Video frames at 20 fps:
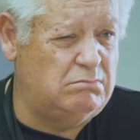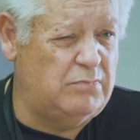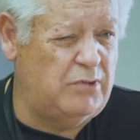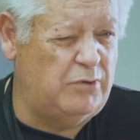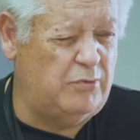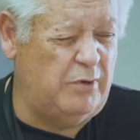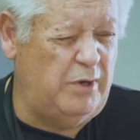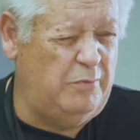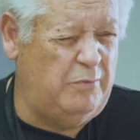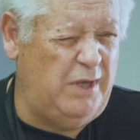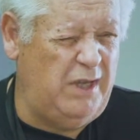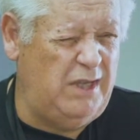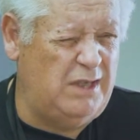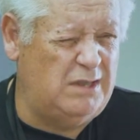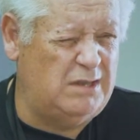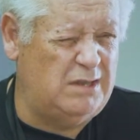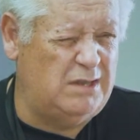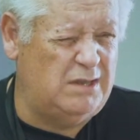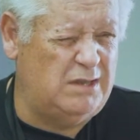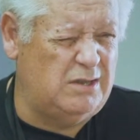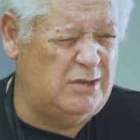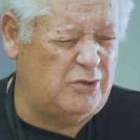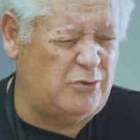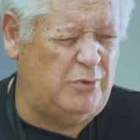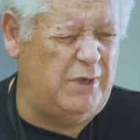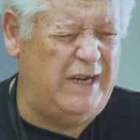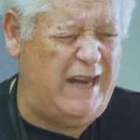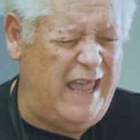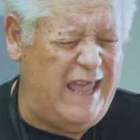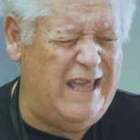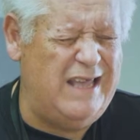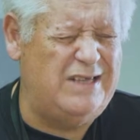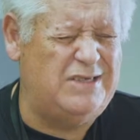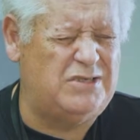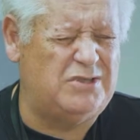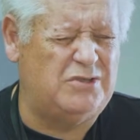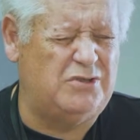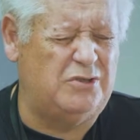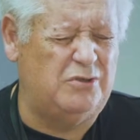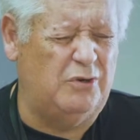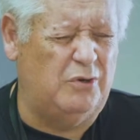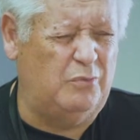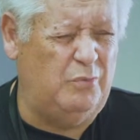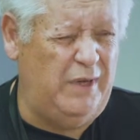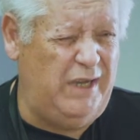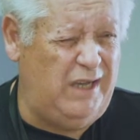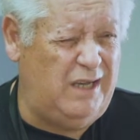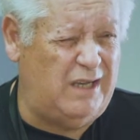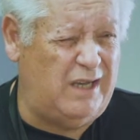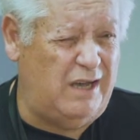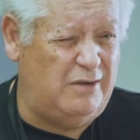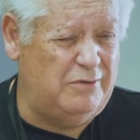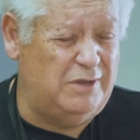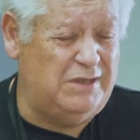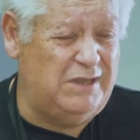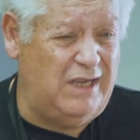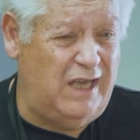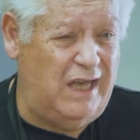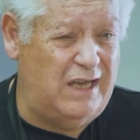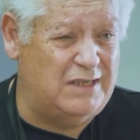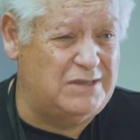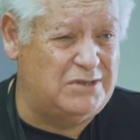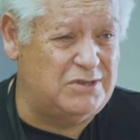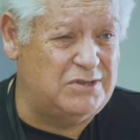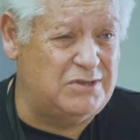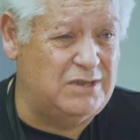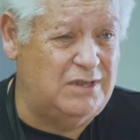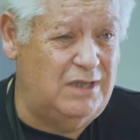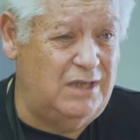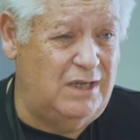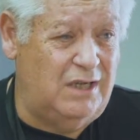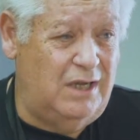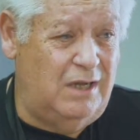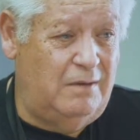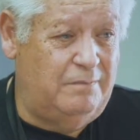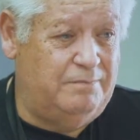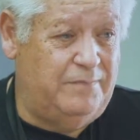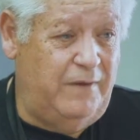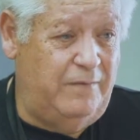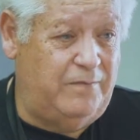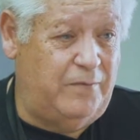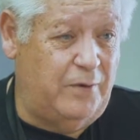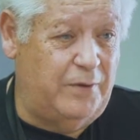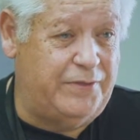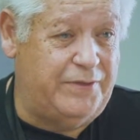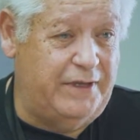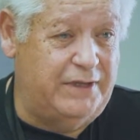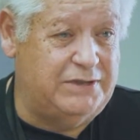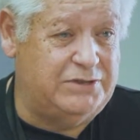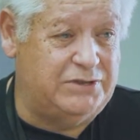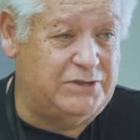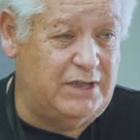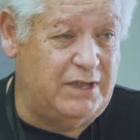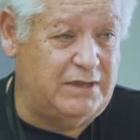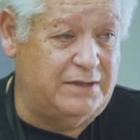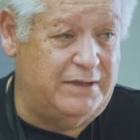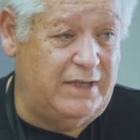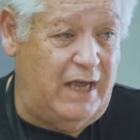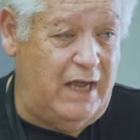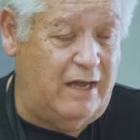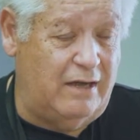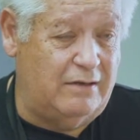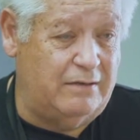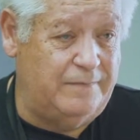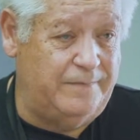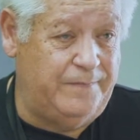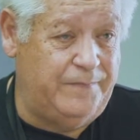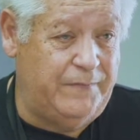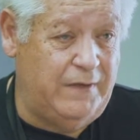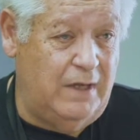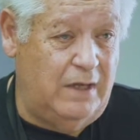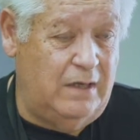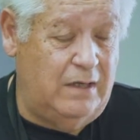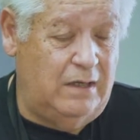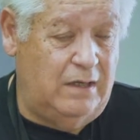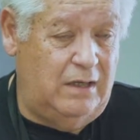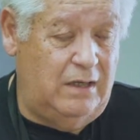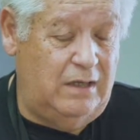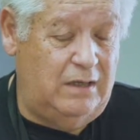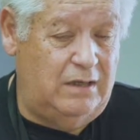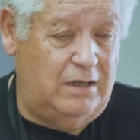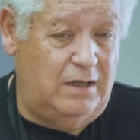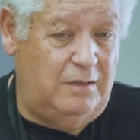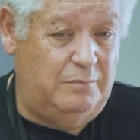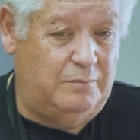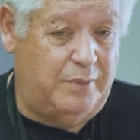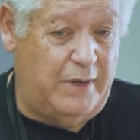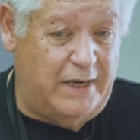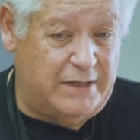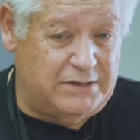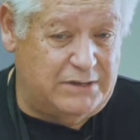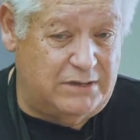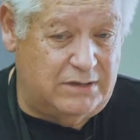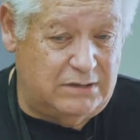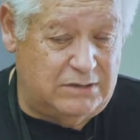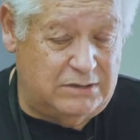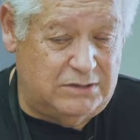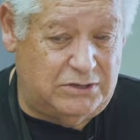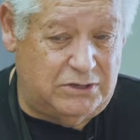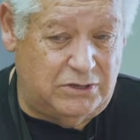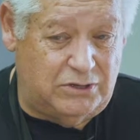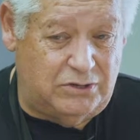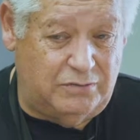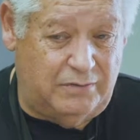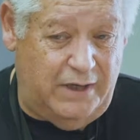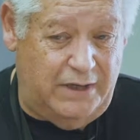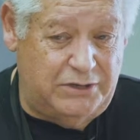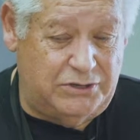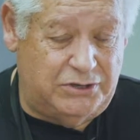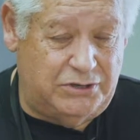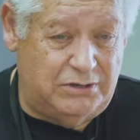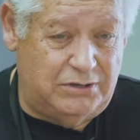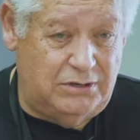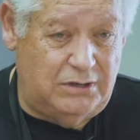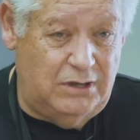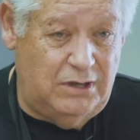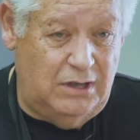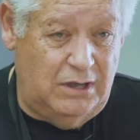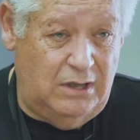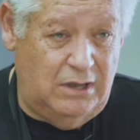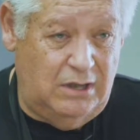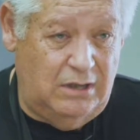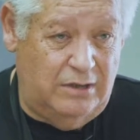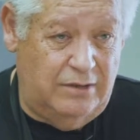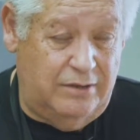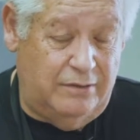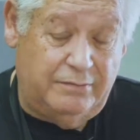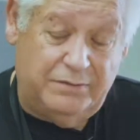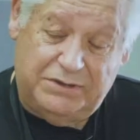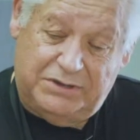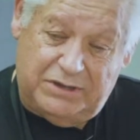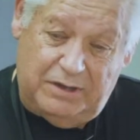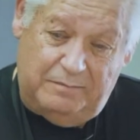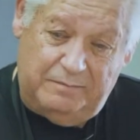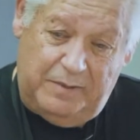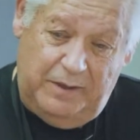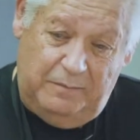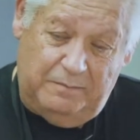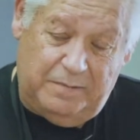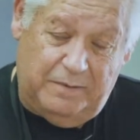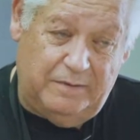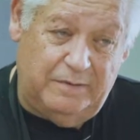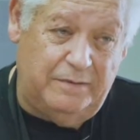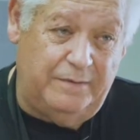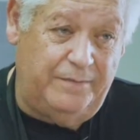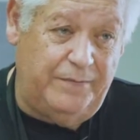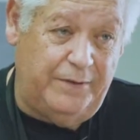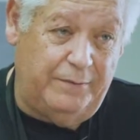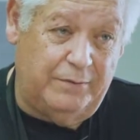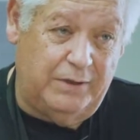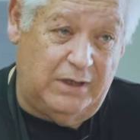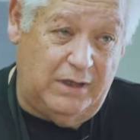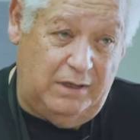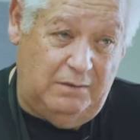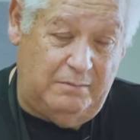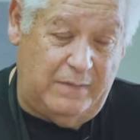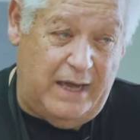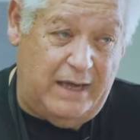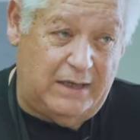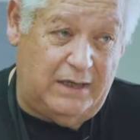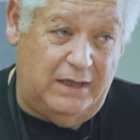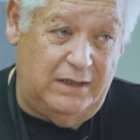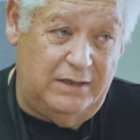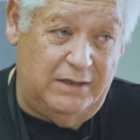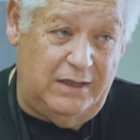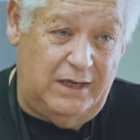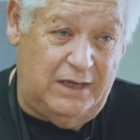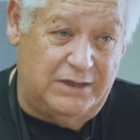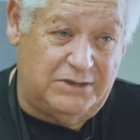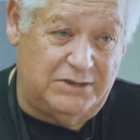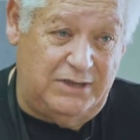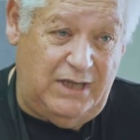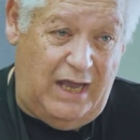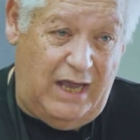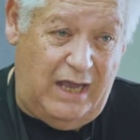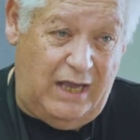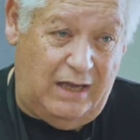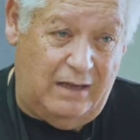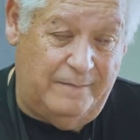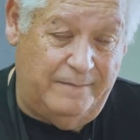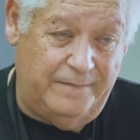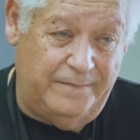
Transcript: 3 days to a week, I would guess, before things settled down. In the Brexit situation, there were some people that were getting back in the next day.